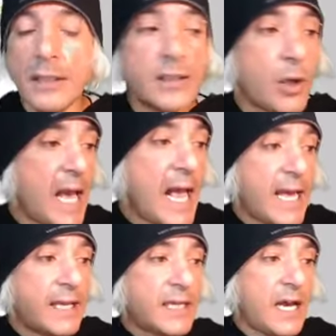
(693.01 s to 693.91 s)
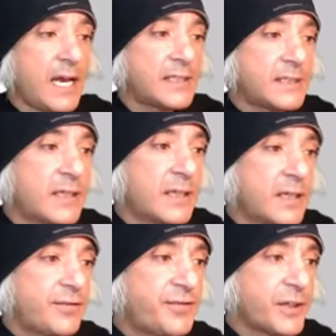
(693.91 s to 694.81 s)
So, hey guys,
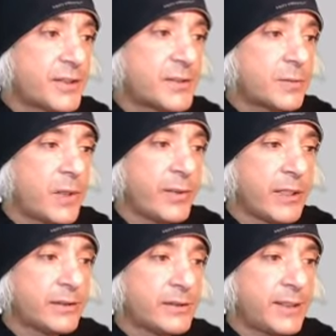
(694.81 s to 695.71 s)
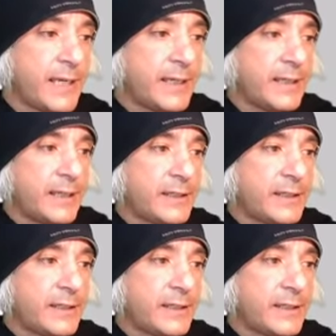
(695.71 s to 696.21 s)
first, what did we learn today?